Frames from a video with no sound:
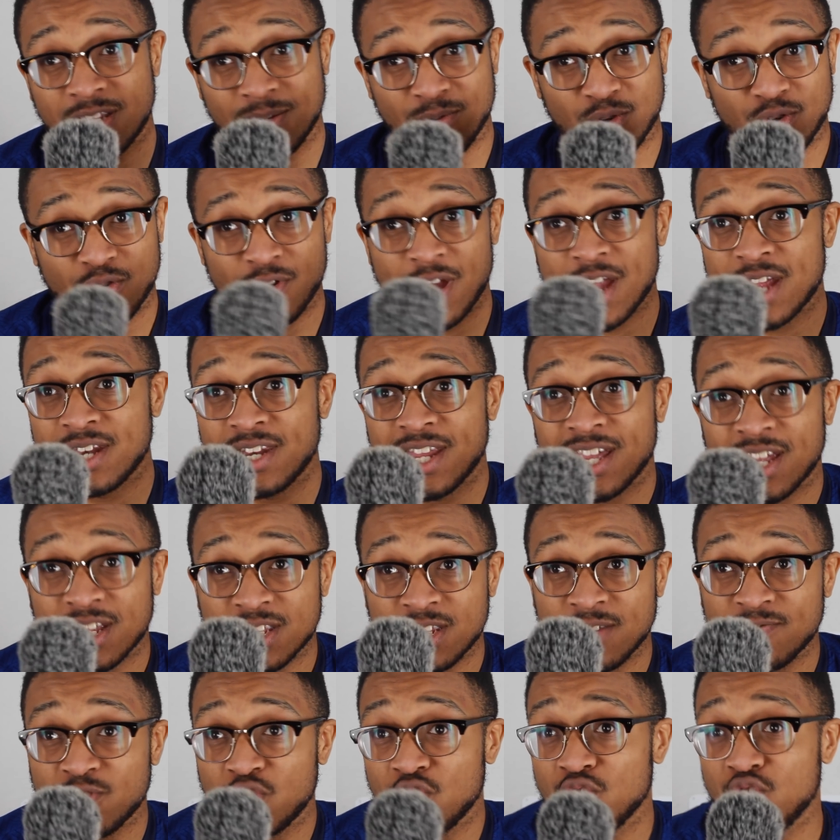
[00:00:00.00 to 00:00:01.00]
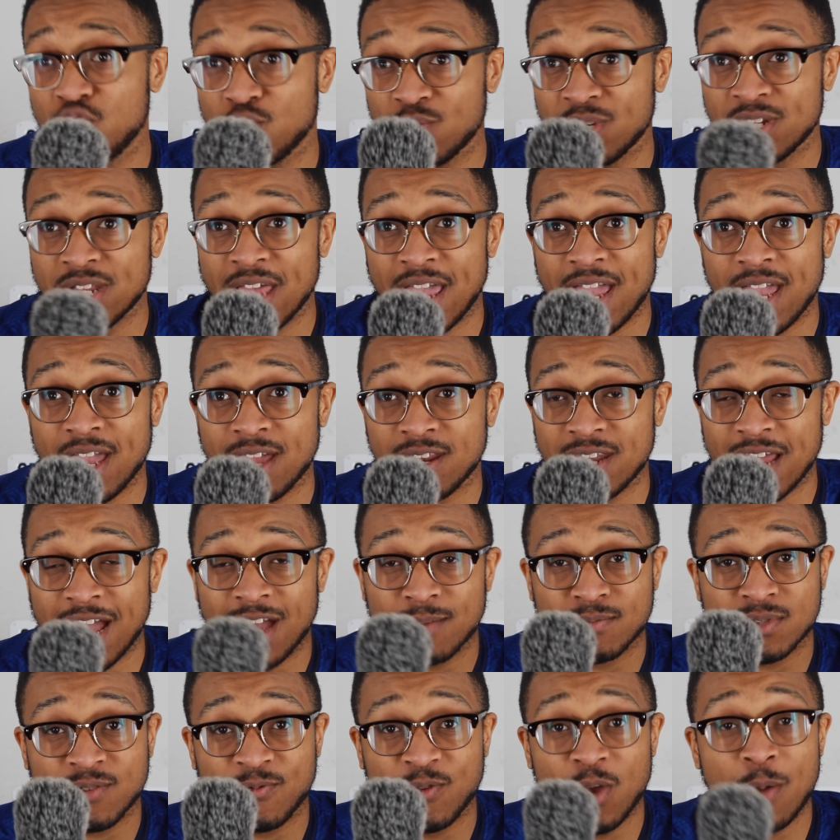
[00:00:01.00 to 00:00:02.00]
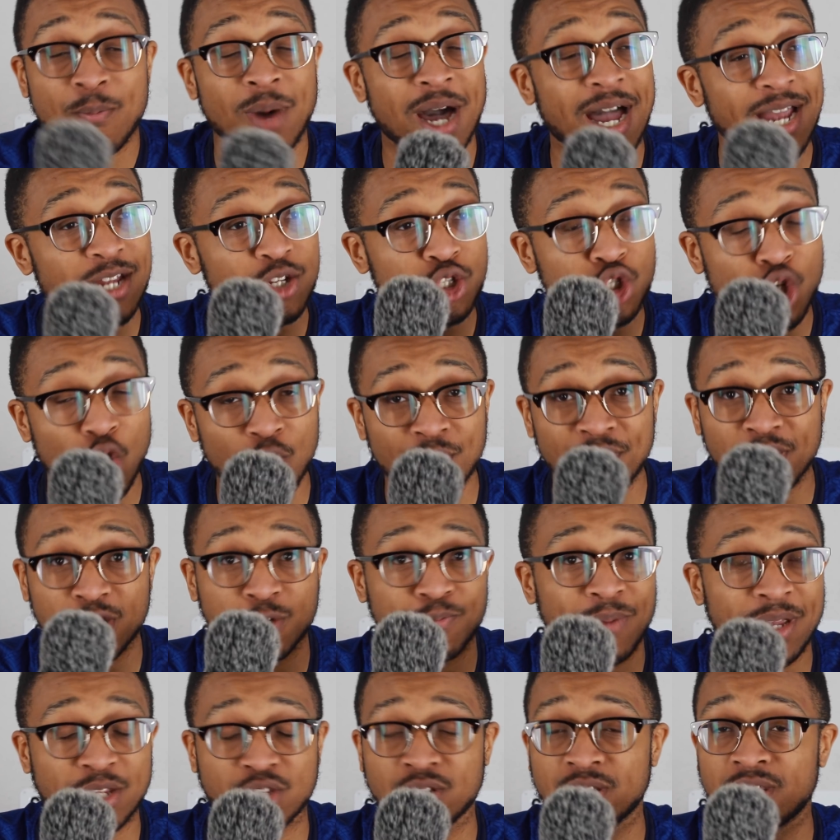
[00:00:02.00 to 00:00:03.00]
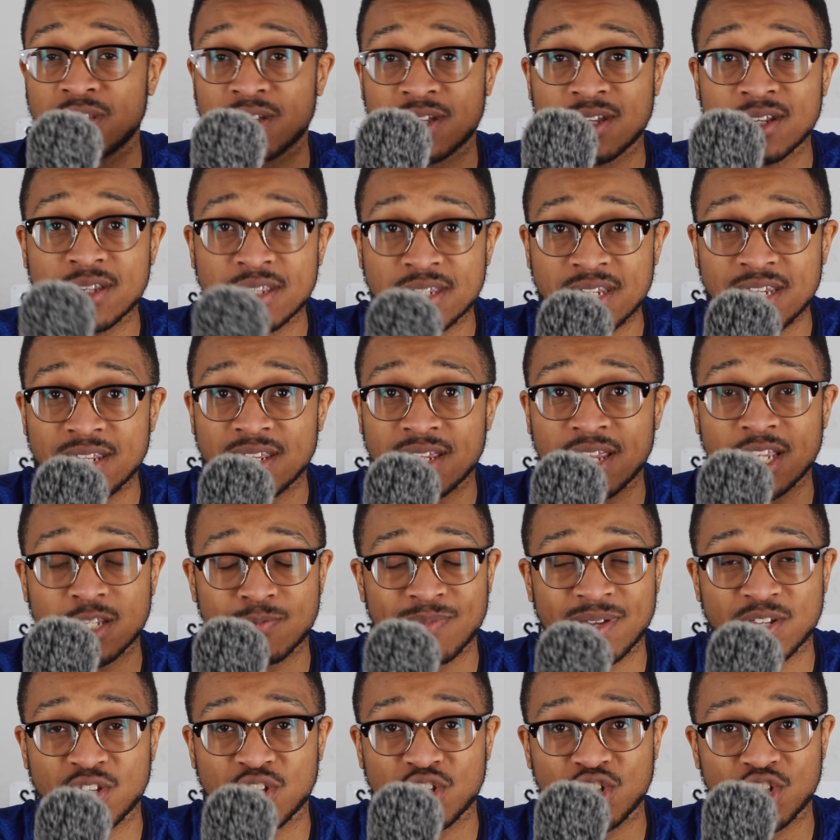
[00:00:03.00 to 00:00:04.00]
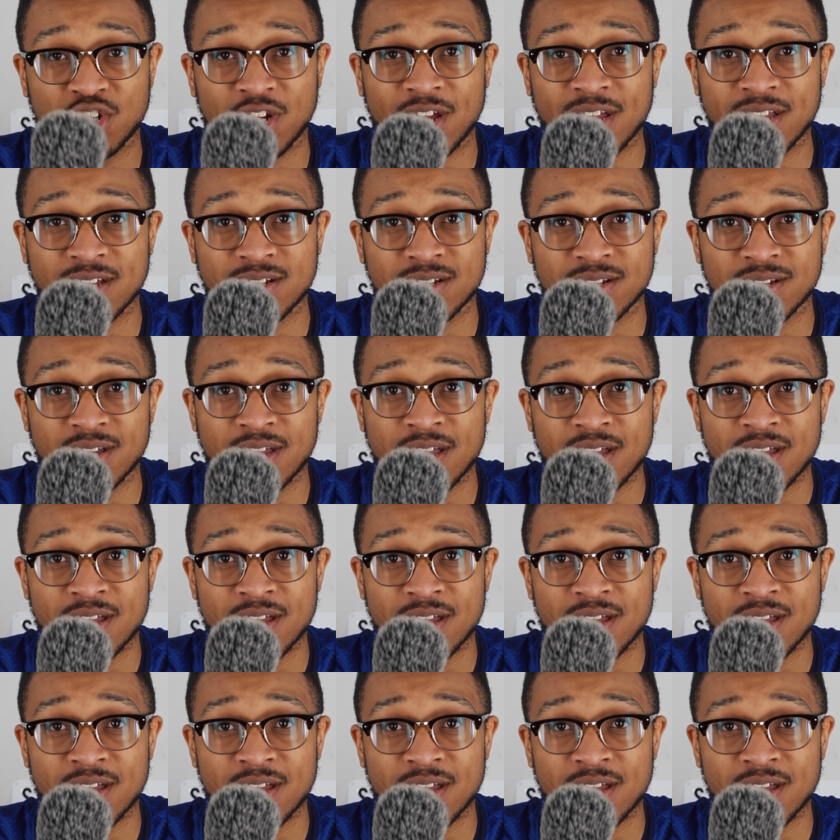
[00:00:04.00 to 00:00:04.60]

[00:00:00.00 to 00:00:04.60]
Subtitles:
I'm creating negative juju in the air and the atmosphere, but I don't expect us to concede against Manchester United.